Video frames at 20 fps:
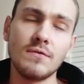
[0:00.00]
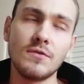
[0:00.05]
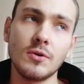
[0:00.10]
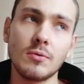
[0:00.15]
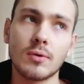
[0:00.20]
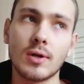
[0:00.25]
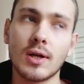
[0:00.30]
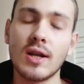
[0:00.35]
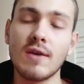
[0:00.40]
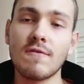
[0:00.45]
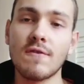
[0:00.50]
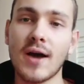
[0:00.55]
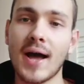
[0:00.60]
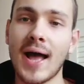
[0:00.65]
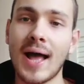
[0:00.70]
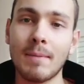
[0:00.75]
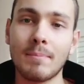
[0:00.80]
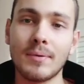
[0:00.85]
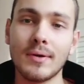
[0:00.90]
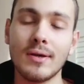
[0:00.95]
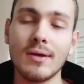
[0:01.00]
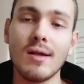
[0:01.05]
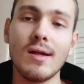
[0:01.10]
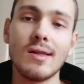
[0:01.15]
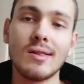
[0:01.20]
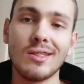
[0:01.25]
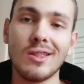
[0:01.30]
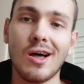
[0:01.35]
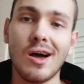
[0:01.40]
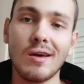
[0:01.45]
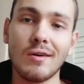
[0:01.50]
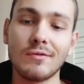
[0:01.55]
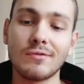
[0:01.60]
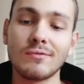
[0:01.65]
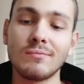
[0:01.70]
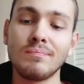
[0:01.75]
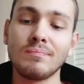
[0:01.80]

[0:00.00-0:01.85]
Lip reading: Do you want to live a happy life?